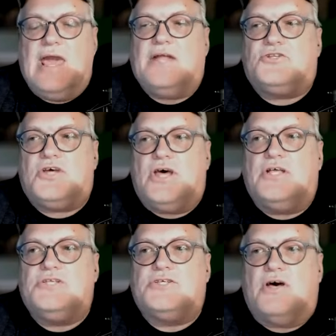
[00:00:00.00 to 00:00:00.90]
and
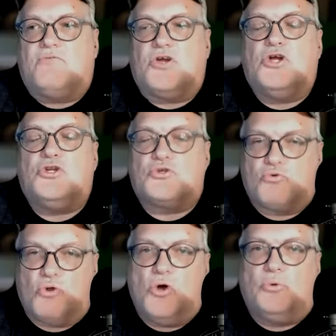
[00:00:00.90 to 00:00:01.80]
tons of
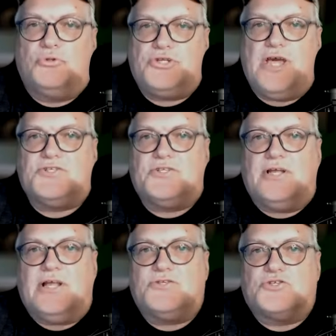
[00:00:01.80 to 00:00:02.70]
controlled
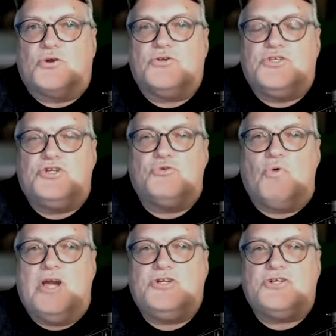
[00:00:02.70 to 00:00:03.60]
testing in certain
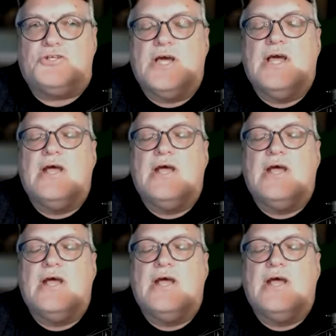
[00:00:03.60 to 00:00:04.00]
situations,